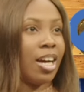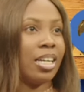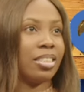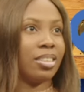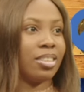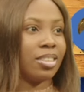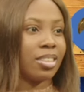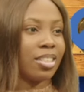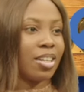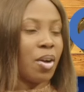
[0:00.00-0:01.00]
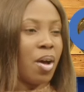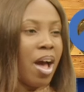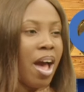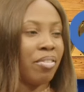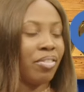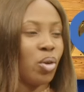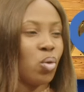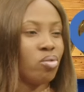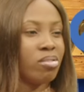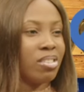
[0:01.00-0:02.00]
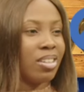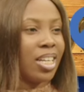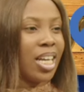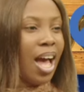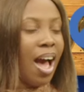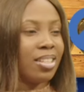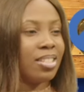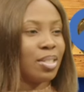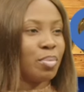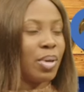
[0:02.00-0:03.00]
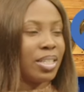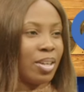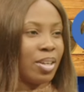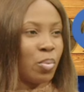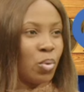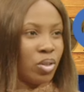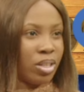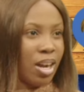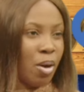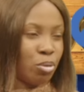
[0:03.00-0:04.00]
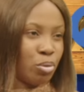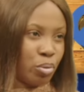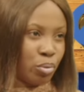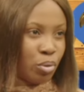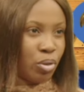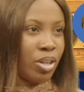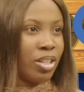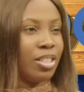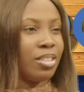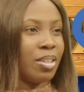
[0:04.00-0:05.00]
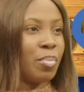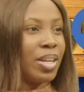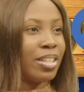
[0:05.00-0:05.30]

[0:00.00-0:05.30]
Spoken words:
And I feel artists make their work out of, they